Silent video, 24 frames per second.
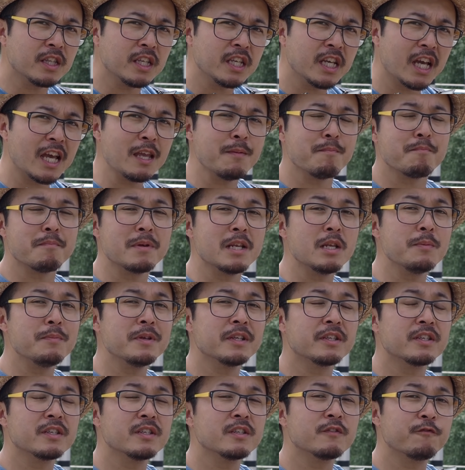the
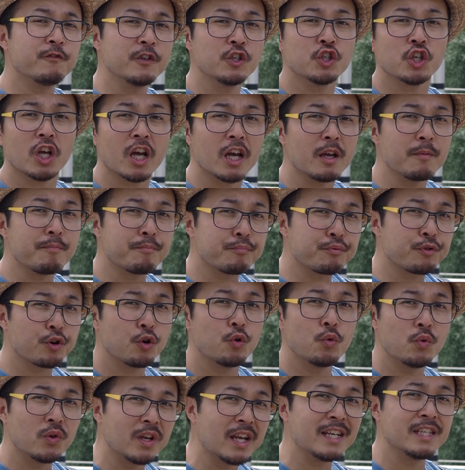8mm fisheye Pro
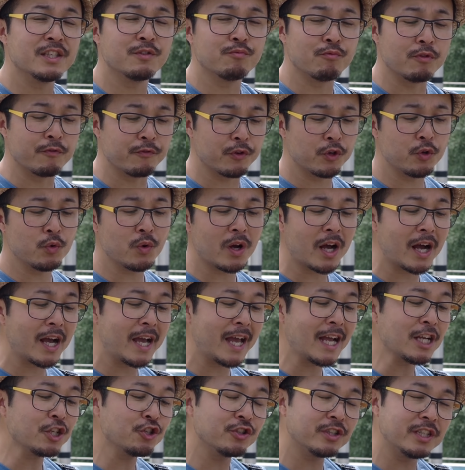lens review, I
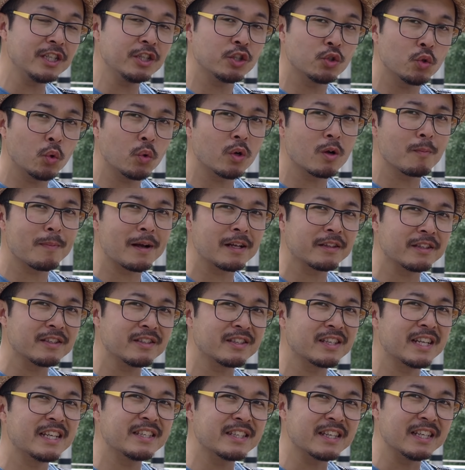actually did talk about
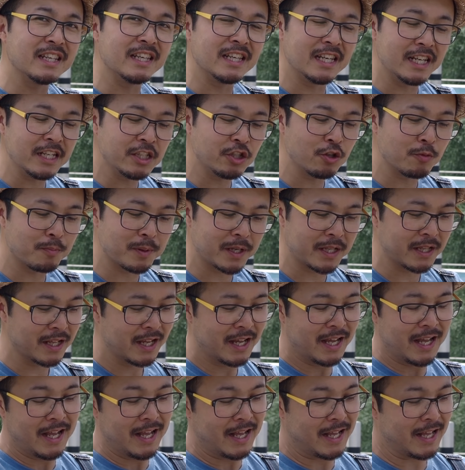this lens a little bit,
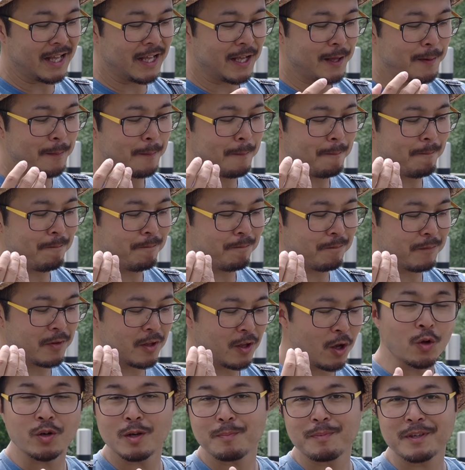
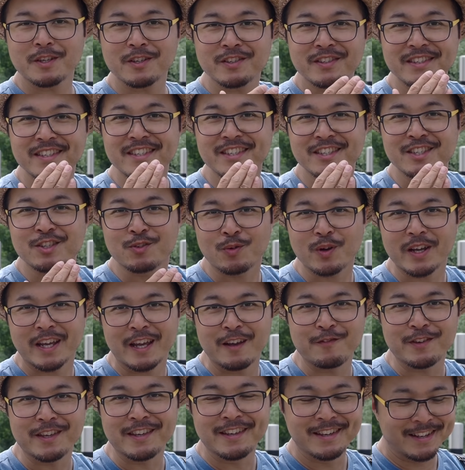only because this is quite
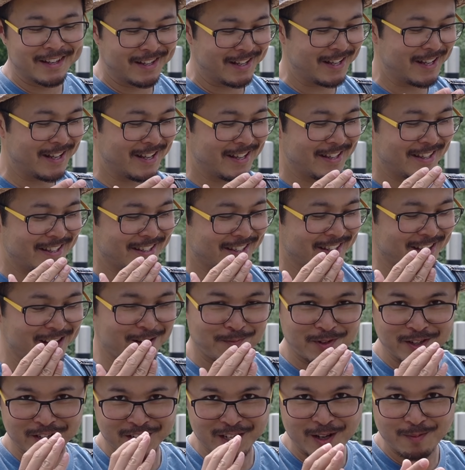heavy, and
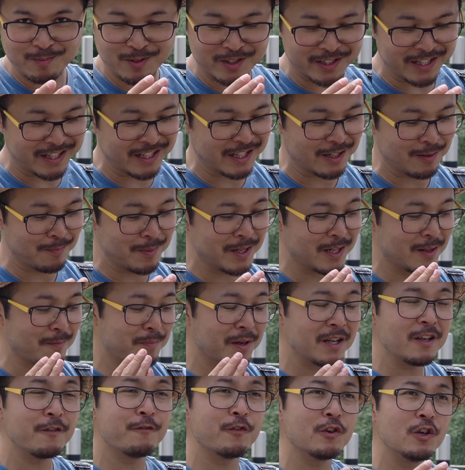I'm going to come to that in a minute.
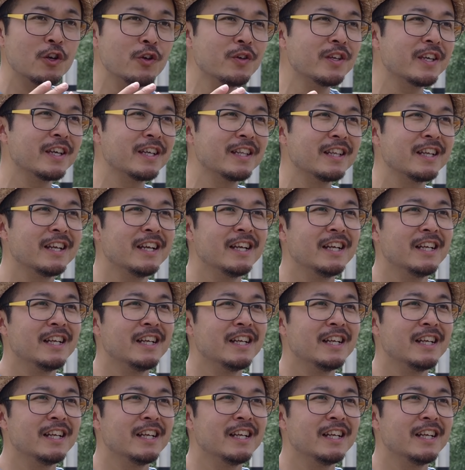But if you look at